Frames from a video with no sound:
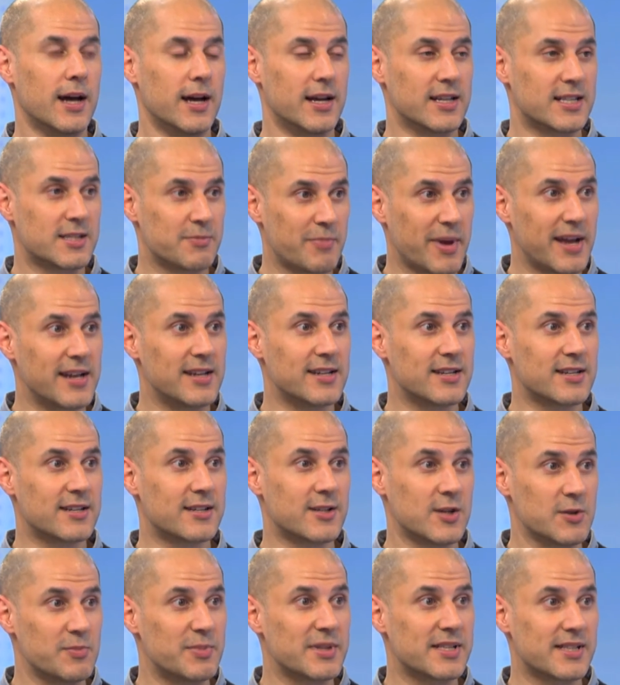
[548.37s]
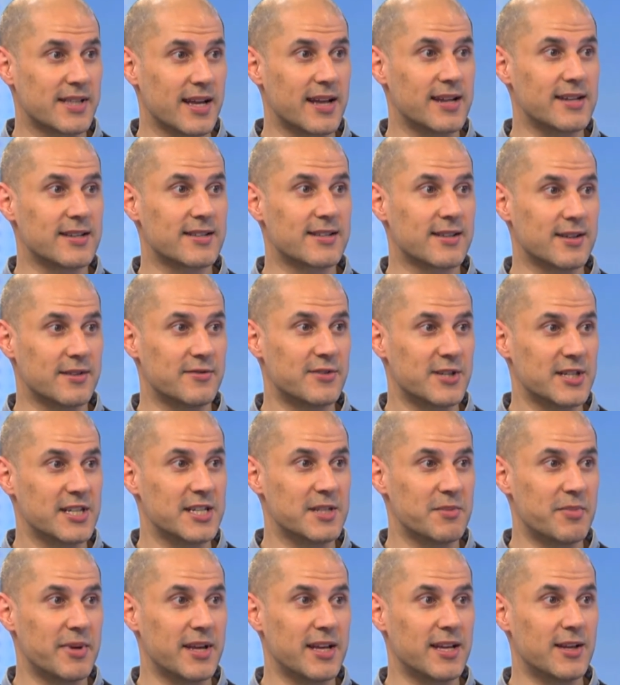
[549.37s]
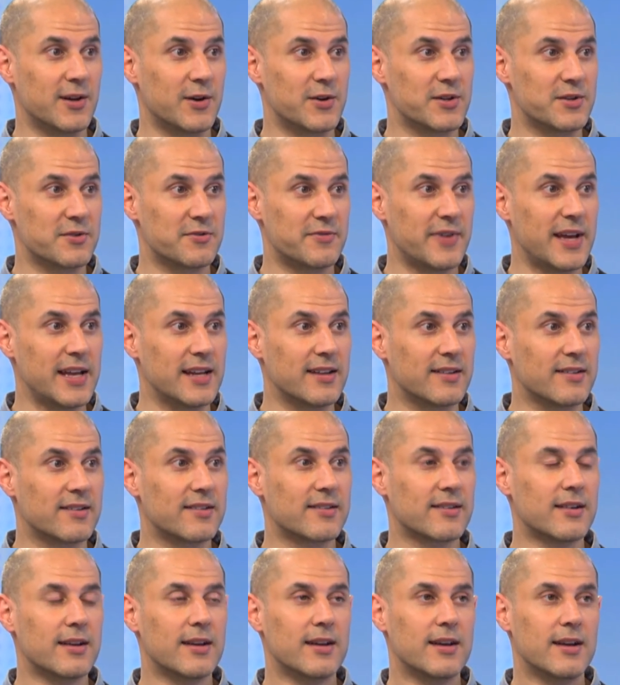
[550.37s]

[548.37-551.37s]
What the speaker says: spend 2% of GDP on defence.